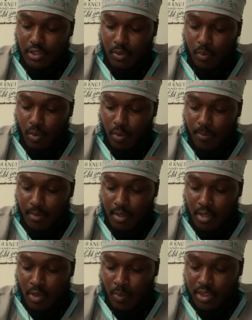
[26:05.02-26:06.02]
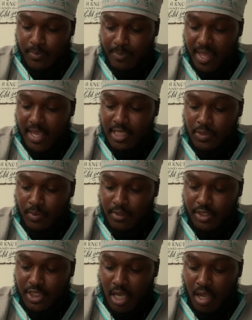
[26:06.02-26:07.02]
her womb, which pains when
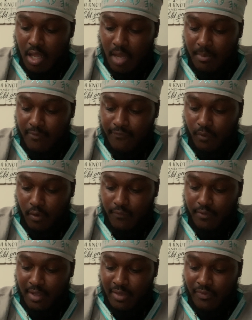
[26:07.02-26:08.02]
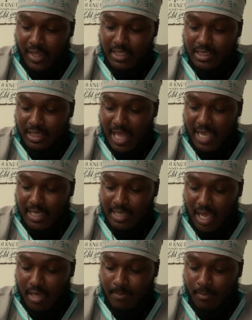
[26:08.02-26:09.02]
the child cometh forth, they slack
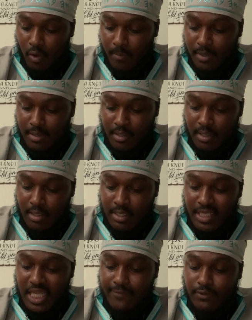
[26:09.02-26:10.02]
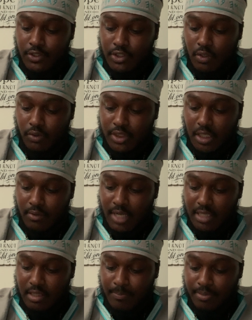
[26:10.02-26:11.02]
not a moment. Even so shall
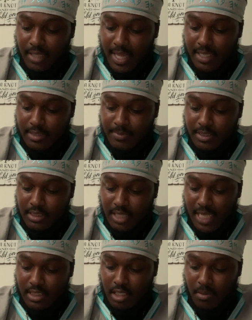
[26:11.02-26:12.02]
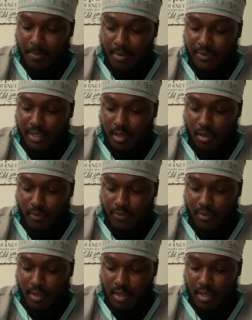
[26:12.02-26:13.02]
not the plagues be slack to come upon the earth,
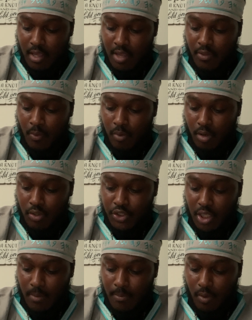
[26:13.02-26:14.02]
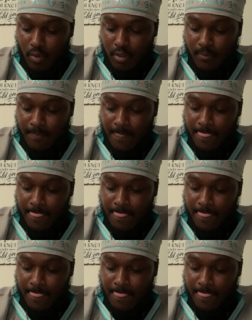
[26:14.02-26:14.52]
and the world shall mourn,